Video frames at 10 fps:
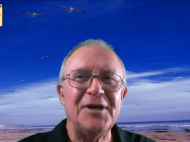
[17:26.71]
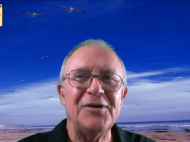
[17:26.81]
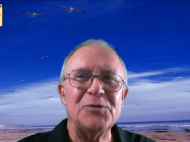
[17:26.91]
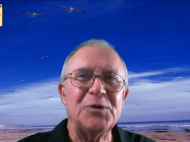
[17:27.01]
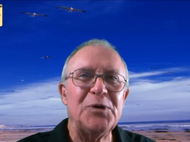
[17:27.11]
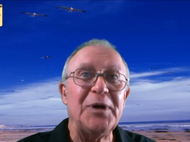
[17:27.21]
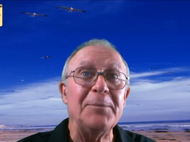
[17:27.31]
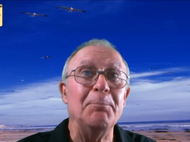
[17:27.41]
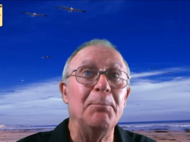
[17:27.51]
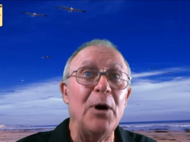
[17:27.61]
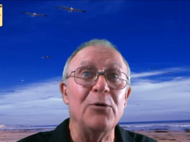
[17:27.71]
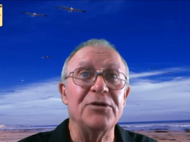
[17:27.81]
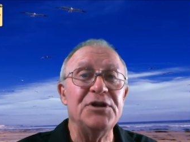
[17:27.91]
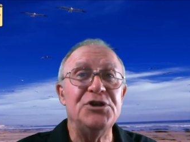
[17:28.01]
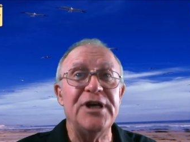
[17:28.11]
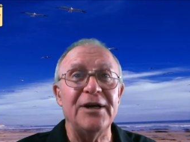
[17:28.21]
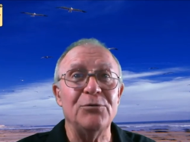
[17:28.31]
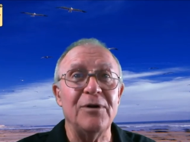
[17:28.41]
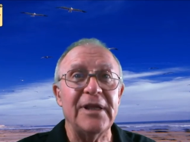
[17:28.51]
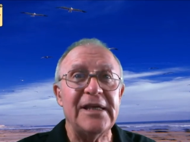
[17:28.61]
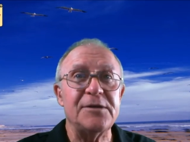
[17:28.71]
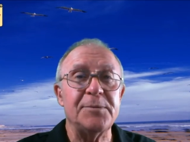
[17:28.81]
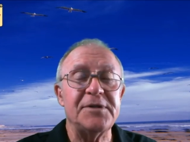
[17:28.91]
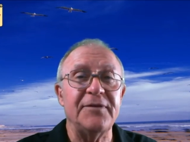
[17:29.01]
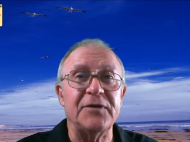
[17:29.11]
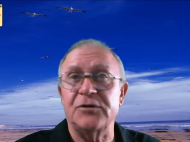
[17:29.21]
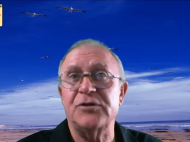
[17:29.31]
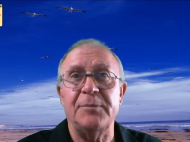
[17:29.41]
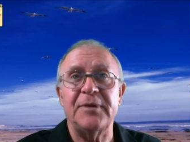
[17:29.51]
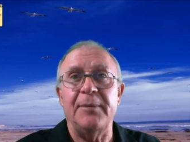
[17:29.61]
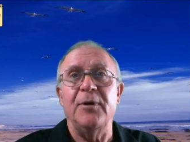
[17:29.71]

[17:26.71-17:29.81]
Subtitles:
We're doing both general and specific. So sometime